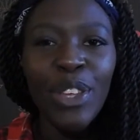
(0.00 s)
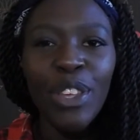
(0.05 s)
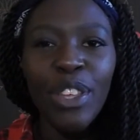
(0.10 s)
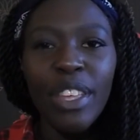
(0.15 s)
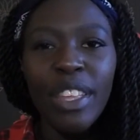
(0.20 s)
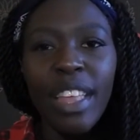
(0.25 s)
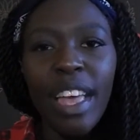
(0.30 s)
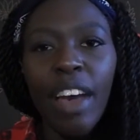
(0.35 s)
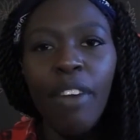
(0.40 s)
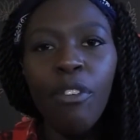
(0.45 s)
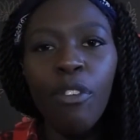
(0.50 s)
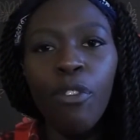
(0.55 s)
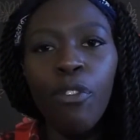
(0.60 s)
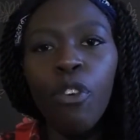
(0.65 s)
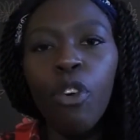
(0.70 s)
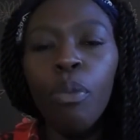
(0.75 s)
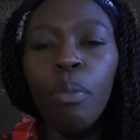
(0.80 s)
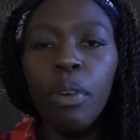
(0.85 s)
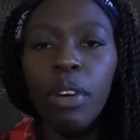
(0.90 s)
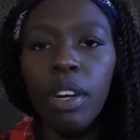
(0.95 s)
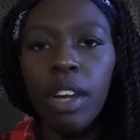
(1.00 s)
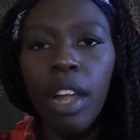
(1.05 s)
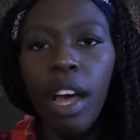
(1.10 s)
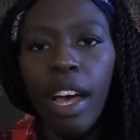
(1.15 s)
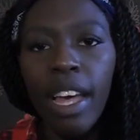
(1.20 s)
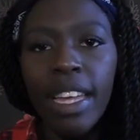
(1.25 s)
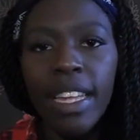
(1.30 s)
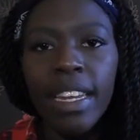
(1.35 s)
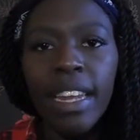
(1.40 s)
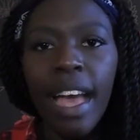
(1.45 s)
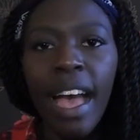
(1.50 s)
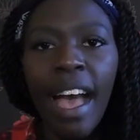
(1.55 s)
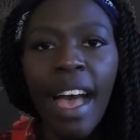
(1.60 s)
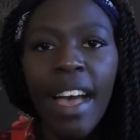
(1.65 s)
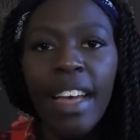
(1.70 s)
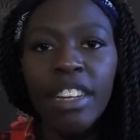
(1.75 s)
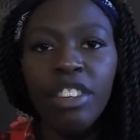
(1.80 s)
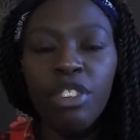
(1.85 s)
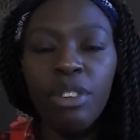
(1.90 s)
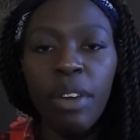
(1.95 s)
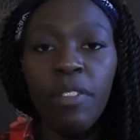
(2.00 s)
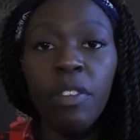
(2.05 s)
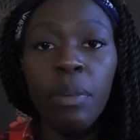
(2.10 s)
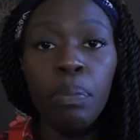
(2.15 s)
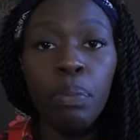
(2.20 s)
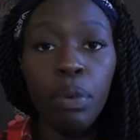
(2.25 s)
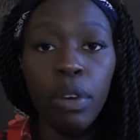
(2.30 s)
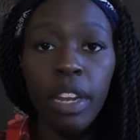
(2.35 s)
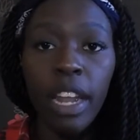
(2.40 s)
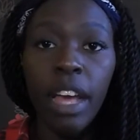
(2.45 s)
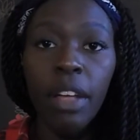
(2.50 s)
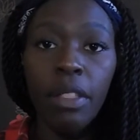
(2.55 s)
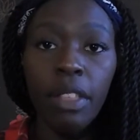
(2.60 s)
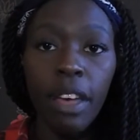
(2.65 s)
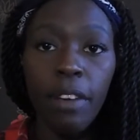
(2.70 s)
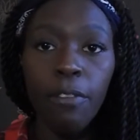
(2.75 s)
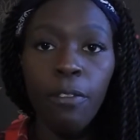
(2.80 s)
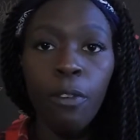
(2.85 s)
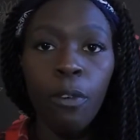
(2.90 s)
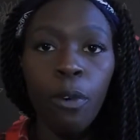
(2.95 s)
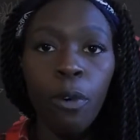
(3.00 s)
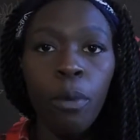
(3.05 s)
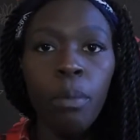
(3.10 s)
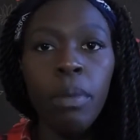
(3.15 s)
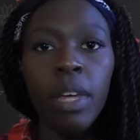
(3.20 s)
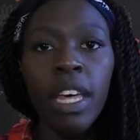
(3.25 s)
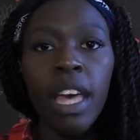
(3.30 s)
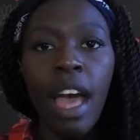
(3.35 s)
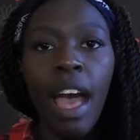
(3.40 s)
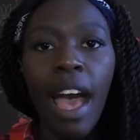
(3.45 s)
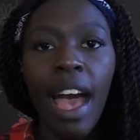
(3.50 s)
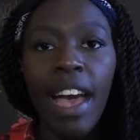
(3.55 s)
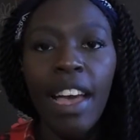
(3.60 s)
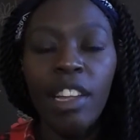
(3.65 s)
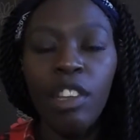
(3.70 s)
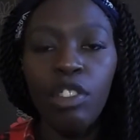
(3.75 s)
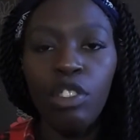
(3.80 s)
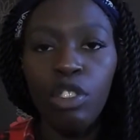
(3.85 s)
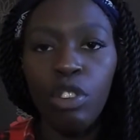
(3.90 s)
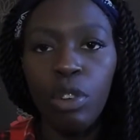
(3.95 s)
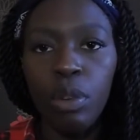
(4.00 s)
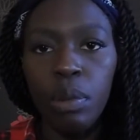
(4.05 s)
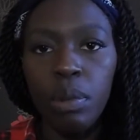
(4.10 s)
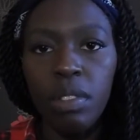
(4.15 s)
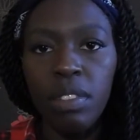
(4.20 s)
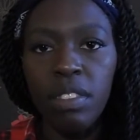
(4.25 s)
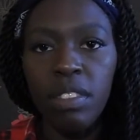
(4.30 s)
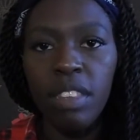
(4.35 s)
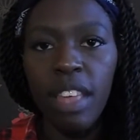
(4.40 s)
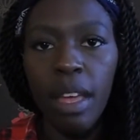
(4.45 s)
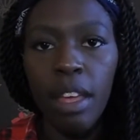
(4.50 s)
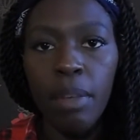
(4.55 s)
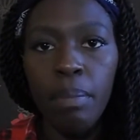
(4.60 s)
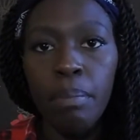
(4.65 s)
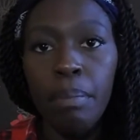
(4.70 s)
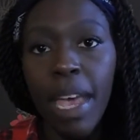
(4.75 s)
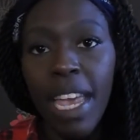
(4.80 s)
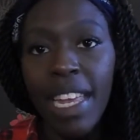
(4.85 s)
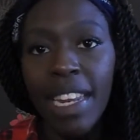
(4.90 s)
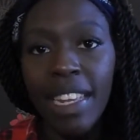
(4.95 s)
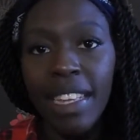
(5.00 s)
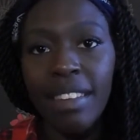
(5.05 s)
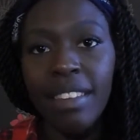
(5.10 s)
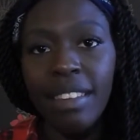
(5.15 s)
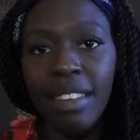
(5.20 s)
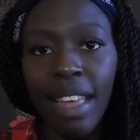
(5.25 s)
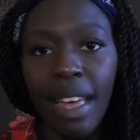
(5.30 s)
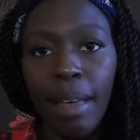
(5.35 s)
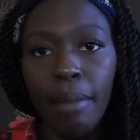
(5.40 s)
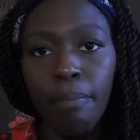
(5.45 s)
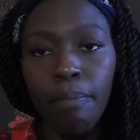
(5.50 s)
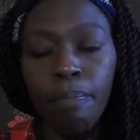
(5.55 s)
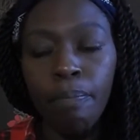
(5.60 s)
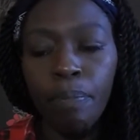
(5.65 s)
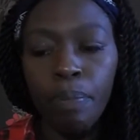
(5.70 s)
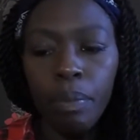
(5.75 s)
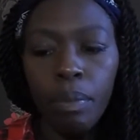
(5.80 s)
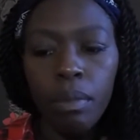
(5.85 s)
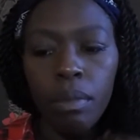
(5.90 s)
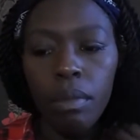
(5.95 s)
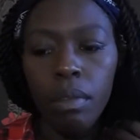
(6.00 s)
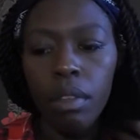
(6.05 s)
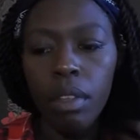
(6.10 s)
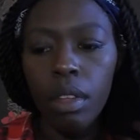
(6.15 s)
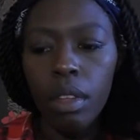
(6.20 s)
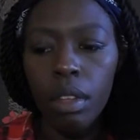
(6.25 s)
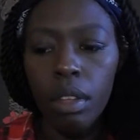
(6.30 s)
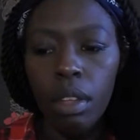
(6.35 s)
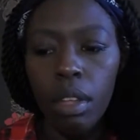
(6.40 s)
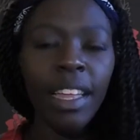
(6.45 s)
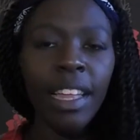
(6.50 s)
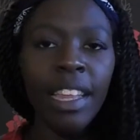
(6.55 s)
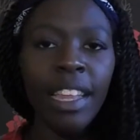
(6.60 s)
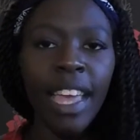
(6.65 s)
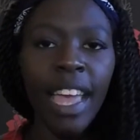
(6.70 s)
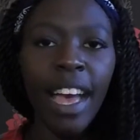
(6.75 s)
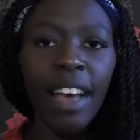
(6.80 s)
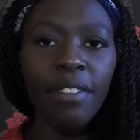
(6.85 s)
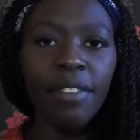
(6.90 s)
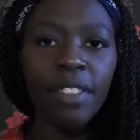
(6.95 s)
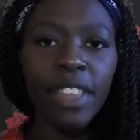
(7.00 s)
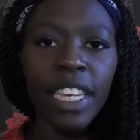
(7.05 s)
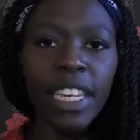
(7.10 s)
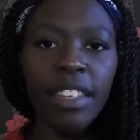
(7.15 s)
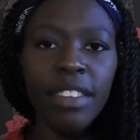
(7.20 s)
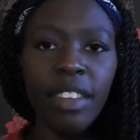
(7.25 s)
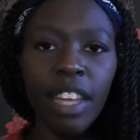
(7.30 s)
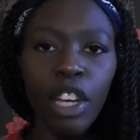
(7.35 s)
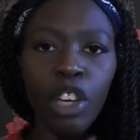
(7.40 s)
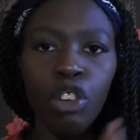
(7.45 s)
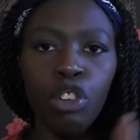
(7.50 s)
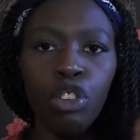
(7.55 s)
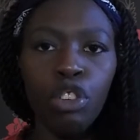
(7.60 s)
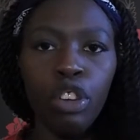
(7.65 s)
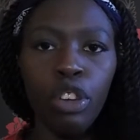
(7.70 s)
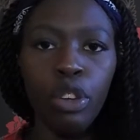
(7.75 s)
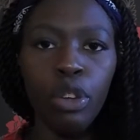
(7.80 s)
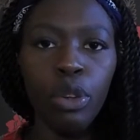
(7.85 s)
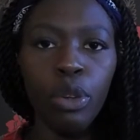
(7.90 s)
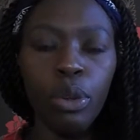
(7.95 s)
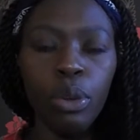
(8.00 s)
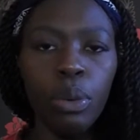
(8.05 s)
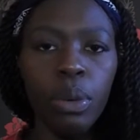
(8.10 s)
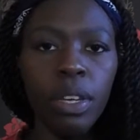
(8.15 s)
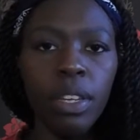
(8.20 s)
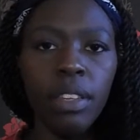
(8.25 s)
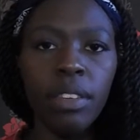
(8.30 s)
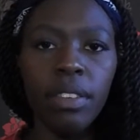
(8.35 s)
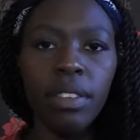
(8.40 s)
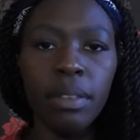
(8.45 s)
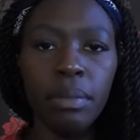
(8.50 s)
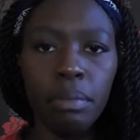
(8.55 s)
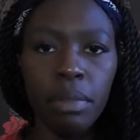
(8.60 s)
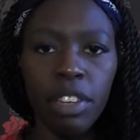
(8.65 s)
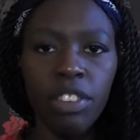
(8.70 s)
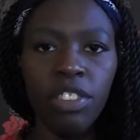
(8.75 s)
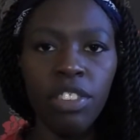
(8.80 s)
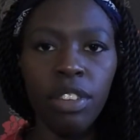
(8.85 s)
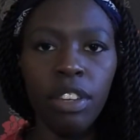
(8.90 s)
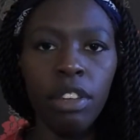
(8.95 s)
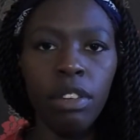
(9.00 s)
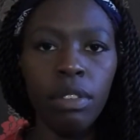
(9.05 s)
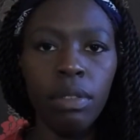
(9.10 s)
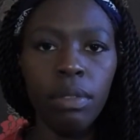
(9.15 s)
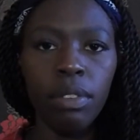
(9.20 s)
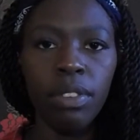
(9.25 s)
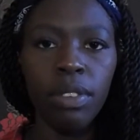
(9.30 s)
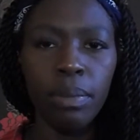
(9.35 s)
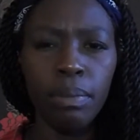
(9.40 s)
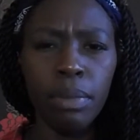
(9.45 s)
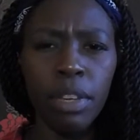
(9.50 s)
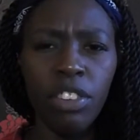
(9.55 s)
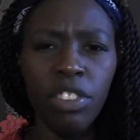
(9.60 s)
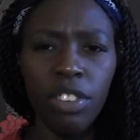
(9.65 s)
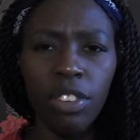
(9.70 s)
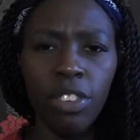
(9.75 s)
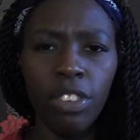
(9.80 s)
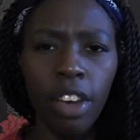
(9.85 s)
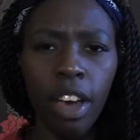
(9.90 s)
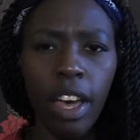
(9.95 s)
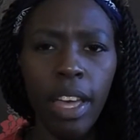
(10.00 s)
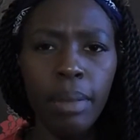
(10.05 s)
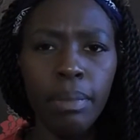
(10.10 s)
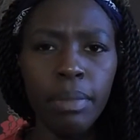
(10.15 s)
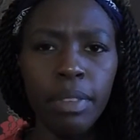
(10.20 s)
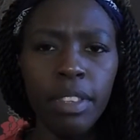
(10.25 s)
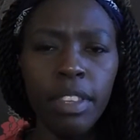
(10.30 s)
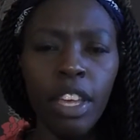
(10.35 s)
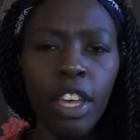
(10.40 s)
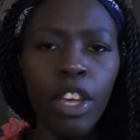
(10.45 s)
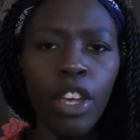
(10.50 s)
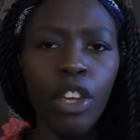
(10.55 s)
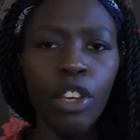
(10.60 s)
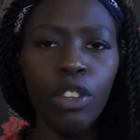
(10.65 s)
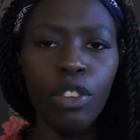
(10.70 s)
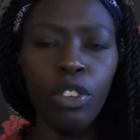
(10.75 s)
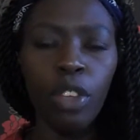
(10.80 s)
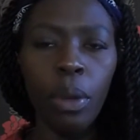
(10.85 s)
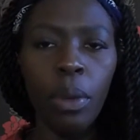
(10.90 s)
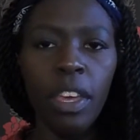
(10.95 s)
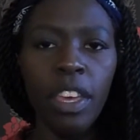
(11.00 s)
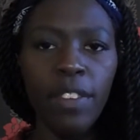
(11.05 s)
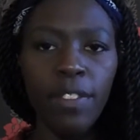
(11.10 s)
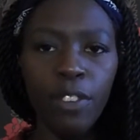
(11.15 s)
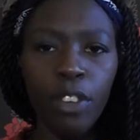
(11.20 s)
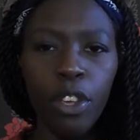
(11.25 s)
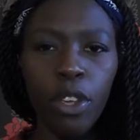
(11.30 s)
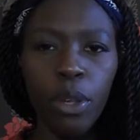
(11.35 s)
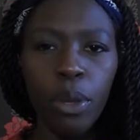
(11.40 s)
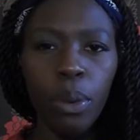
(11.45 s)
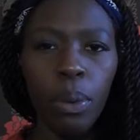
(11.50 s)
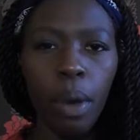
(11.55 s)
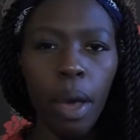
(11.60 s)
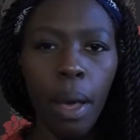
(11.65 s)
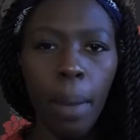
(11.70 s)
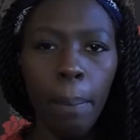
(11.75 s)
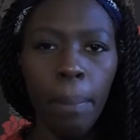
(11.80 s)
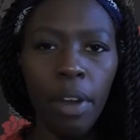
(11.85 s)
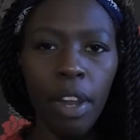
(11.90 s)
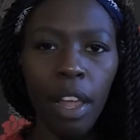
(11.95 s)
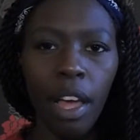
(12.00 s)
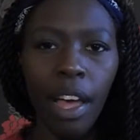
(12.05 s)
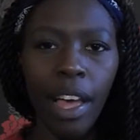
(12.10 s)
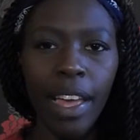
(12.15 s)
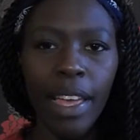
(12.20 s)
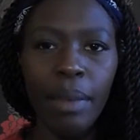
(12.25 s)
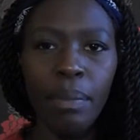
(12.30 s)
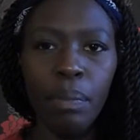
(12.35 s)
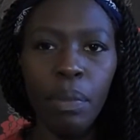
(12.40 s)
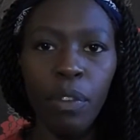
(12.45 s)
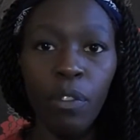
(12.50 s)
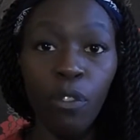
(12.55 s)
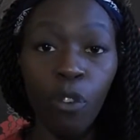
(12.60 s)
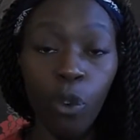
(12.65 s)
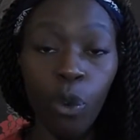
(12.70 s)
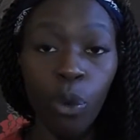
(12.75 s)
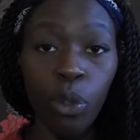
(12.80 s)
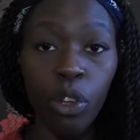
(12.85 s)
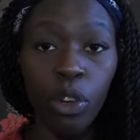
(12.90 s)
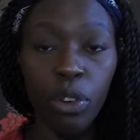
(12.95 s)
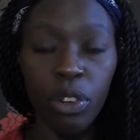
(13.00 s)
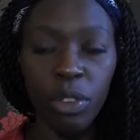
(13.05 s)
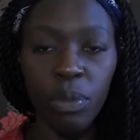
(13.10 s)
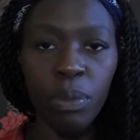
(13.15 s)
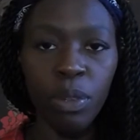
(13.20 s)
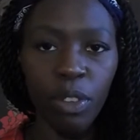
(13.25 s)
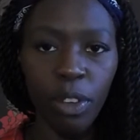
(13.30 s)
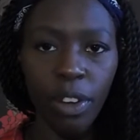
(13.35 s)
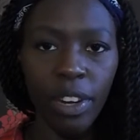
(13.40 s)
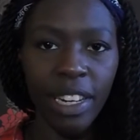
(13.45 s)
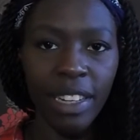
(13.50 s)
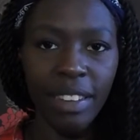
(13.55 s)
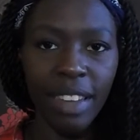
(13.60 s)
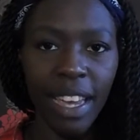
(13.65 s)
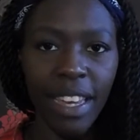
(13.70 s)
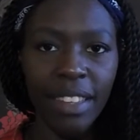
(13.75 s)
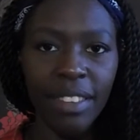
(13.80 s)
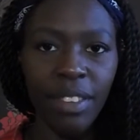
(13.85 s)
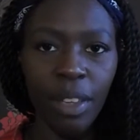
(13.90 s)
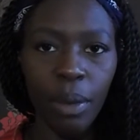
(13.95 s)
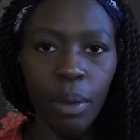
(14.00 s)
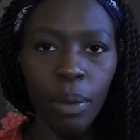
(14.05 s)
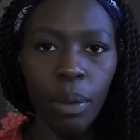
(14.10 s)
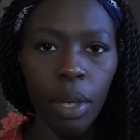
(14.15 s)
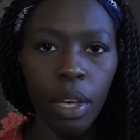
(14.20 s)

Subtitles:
they have a form online and you have to print out that form and you mail it to them. They have these like 2 submission times. So if you apply before the Christmas holiday, so